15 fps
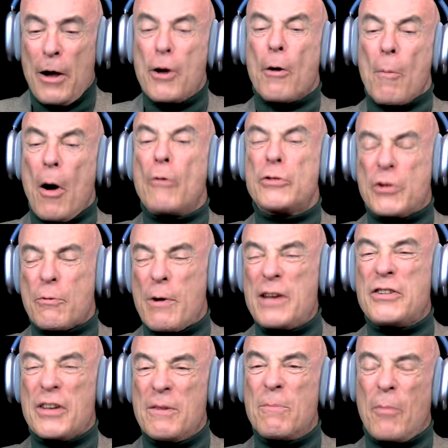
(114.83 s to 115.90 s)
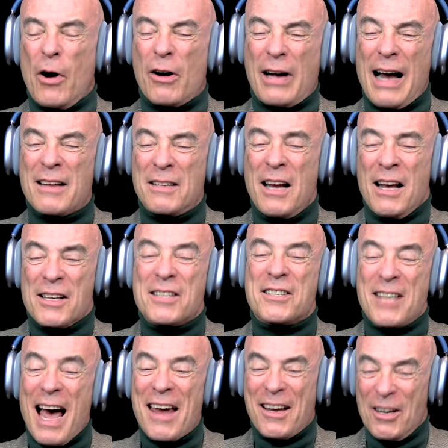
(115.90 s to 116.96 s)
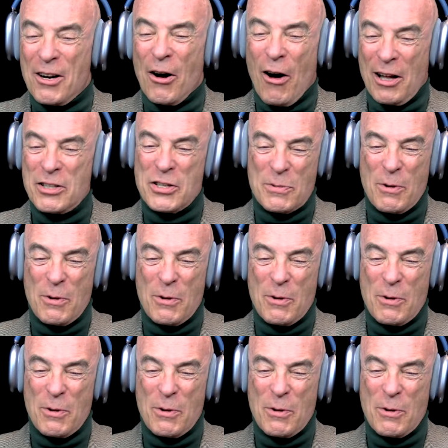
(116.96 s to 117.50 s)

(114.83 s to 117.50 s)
your most recent book on psychonauts,